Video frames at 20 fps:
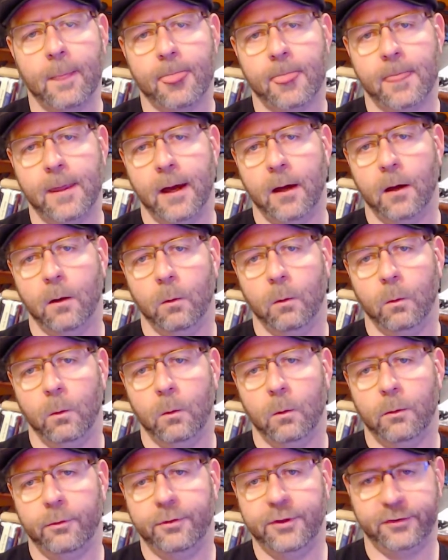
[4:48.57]
Now,
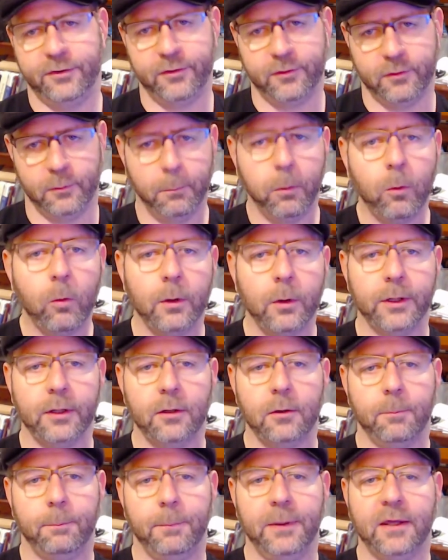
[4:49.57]
this is
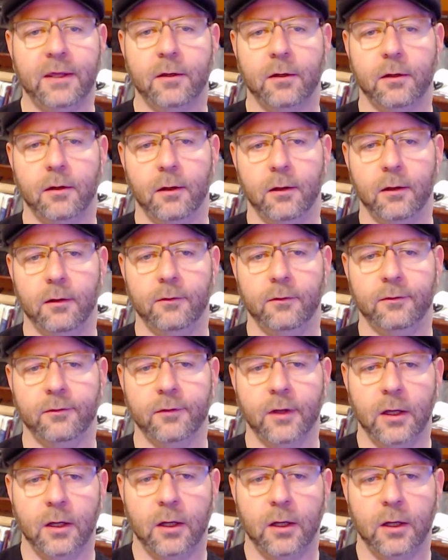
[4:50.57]
important because